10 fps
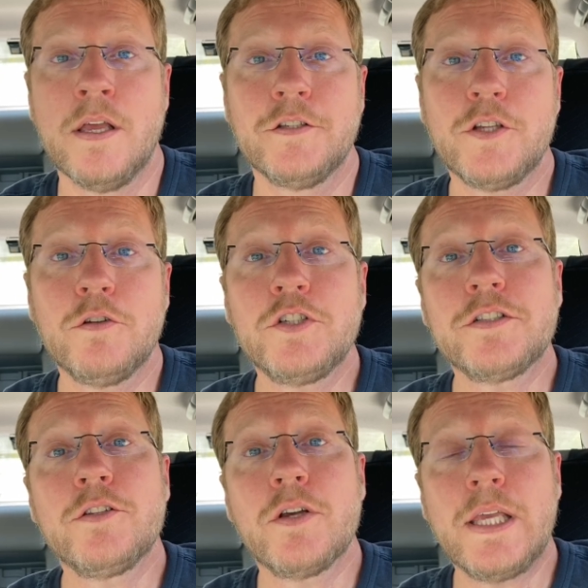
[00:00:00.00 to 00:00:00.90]
So
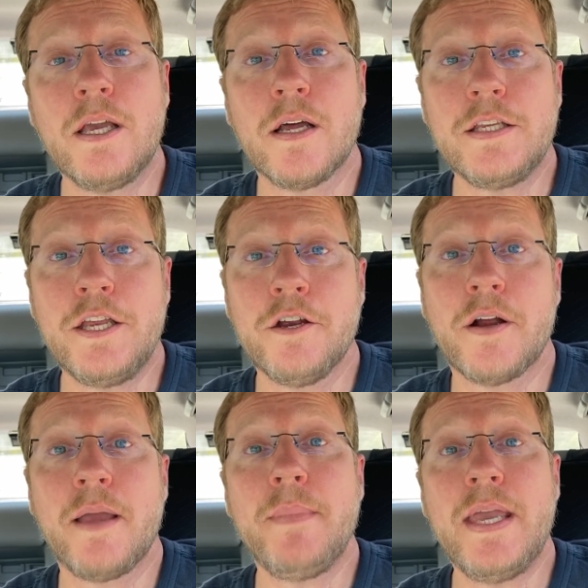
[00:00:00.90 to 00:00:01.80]
just looking on here,
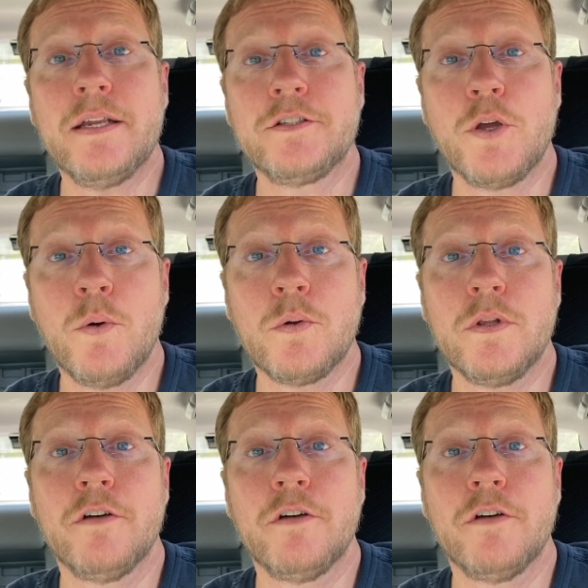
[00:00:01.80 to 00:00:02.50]
I made a total